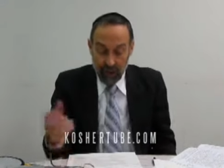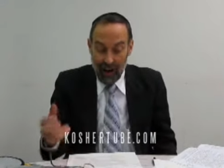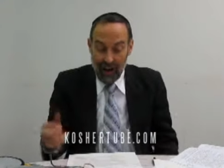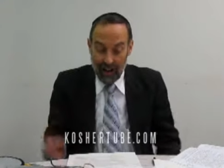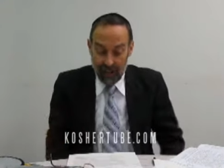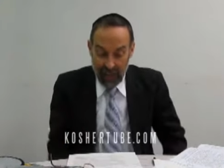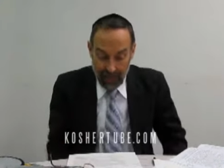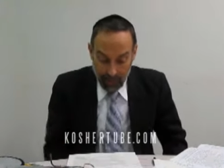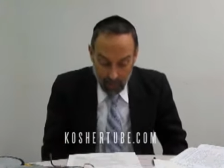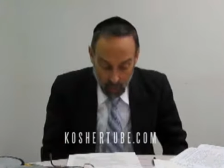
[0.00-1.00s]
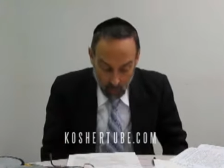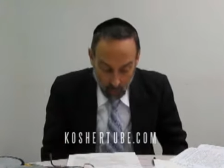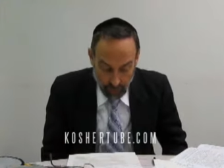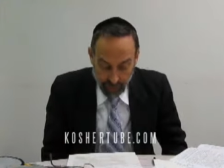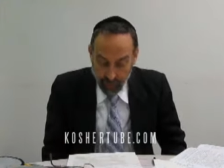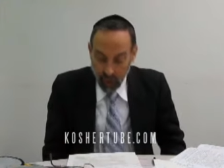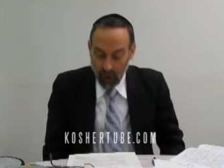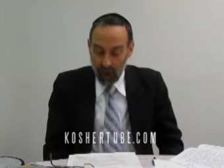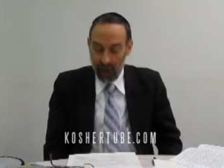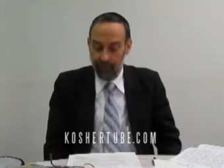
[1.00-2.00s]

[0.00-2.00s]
Dvar Hashem were nevuah,